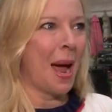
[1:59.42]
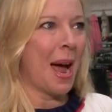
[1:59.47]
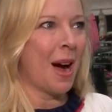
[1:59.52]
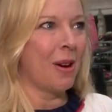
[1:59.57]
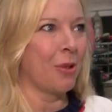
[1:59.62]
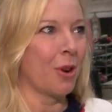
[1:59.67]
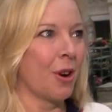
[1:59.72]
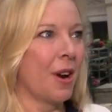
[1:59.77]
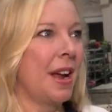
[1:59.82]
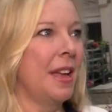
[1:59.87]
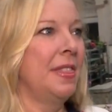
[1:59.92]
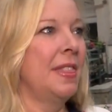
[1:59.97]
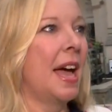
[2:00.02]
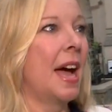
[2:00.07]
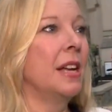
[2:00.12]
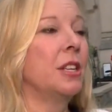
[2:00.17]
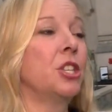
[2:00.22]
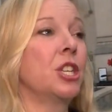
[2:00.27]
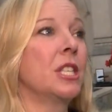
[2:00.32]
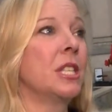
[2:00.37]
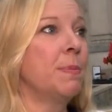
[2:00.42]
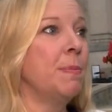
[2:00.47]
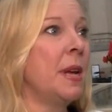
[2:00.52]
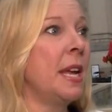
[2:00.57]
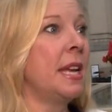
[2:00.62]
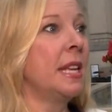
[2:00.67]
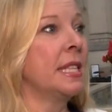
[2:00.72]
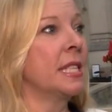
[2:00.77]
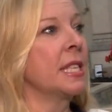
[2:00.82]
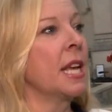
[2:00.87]
power, and that just
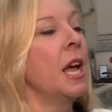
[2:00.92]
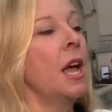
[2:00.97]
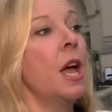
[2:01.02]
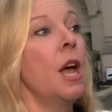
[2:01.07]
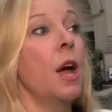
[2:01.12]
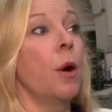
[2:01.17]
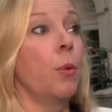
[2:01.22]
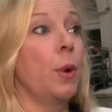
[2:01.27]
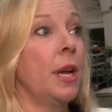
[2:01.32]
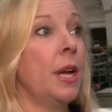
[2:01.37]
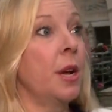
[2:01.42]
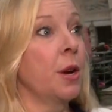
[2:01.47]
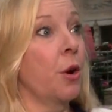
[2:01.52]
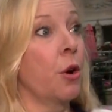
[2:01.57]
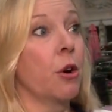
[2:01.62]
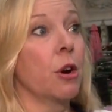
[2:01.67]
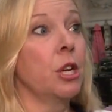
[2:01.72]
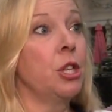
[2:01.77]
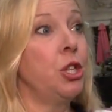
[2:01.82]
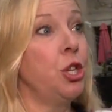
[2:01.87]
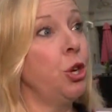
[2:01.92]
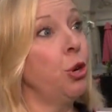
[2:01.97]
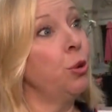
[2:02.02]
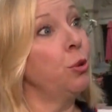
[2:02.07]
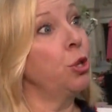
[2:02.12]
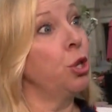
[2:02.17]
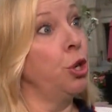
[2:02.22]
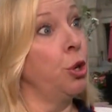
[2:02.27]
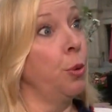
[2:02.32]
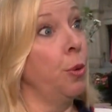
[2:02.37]
means we encourage you
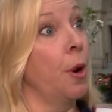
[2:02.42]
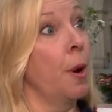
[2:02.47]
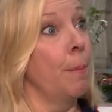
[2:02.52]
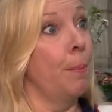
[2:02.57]
to